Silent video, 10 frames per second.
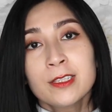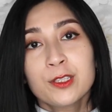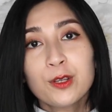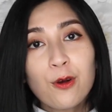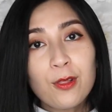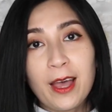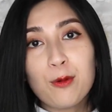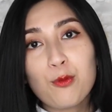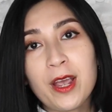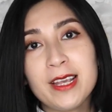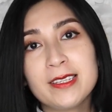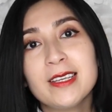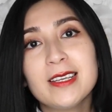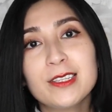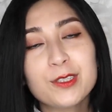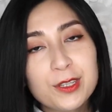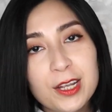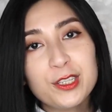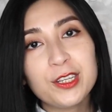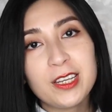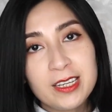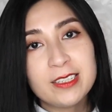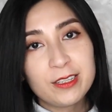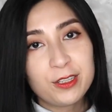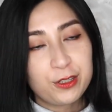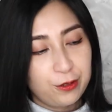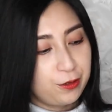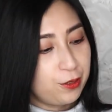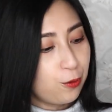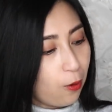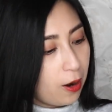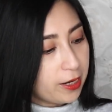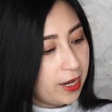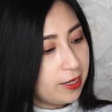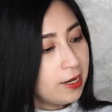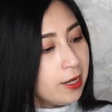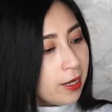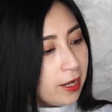so lightweight, such easy shoes to walk in,